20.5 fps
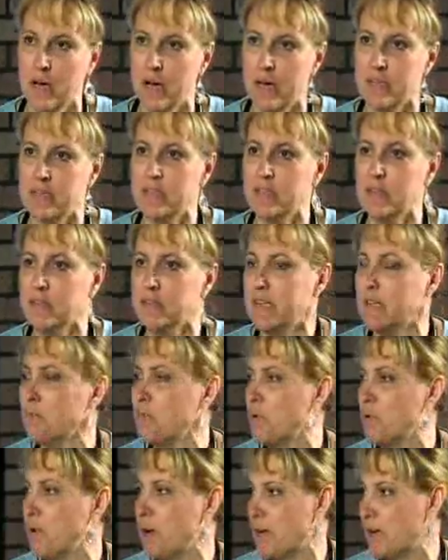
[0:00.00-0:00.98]
Until then,
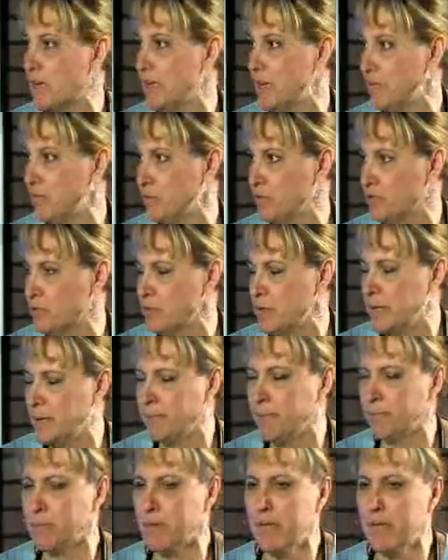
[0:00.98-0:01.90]
we were at a level 3.